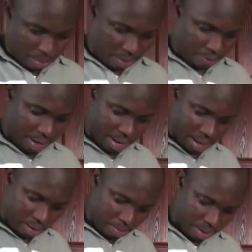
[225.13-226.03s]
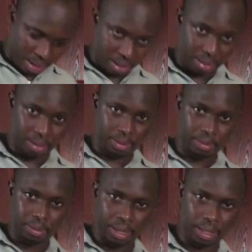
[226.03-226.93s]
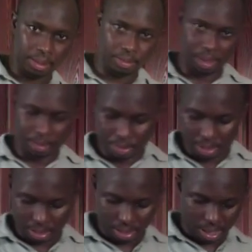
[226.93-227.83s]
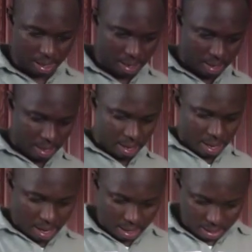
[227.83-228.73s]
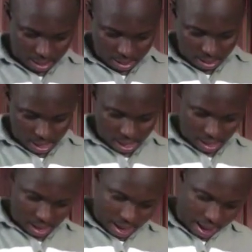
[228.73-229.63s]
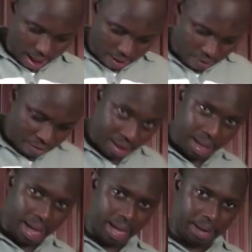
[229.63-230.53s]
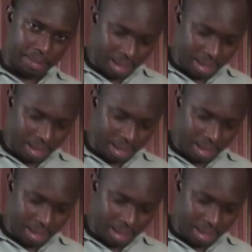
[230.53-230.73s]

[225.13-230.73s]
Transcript: butterfly that open like so. That's one part there. And take the other half, and I'm